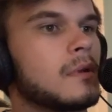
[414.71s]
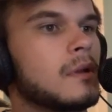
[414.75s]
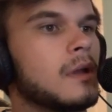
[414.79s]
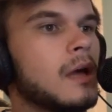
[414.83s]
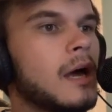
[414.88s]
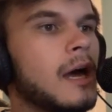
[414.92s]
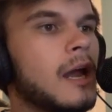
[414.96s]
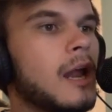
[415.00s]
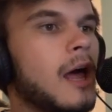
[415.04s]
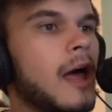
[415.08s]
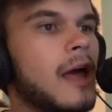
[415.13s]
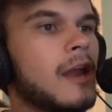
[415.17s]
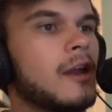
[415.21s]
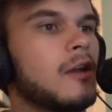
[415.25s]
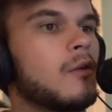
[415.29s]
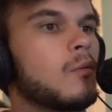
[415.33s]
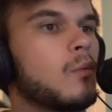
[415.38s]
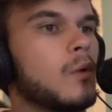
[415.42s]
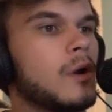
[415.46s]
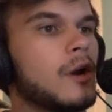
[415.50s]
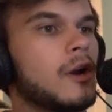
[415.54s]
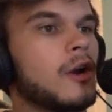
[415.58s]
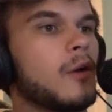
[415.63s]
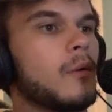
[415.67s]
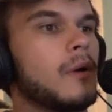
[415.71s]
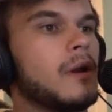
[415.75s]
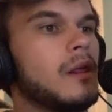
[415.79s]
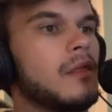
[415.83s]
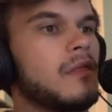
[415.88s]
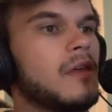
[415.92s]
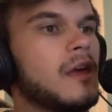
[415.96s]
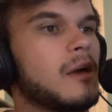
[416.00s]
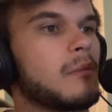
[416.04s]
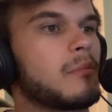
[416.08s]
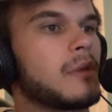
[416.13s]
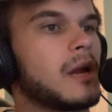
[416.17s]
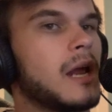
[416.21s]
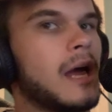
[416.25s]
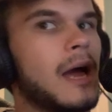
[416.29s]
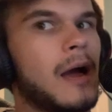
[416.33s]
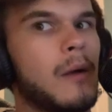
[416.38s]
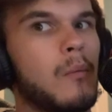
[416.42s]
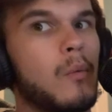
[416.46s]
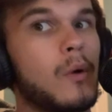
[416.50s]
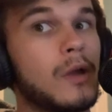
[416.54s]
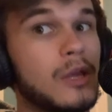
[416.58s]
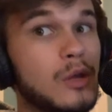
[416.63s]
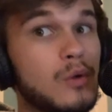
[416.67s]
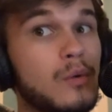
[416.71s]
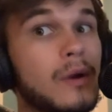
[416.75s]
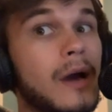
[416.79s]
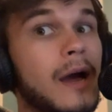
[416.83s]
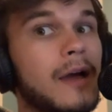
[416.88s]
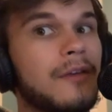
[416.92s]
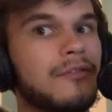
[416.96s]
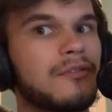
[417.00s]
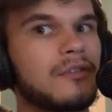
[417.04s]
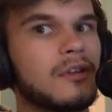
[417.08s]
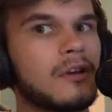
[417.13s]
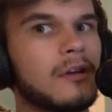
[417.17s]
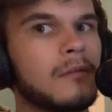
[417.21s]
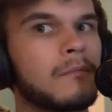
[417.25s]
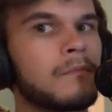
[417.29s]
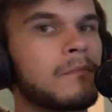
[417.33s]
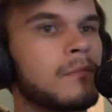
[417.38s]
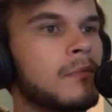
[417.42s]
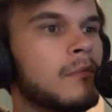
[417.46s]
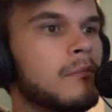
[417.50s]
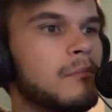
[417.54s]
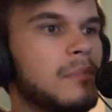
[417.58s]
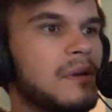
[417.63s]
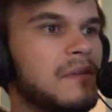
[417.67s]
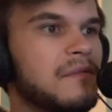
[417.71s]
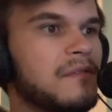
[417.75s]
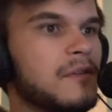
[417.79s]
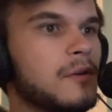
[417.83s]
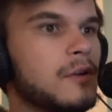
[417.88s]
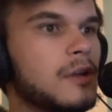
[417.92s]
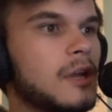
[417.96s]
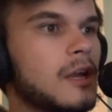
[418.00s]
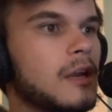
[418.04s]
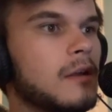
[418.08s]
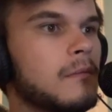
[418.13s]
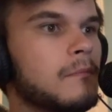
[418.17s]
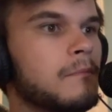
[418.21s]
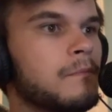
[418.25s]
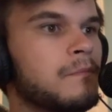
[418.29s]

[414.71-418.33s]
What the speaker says: I didn't want to know anything, but I want you guys to be filled in.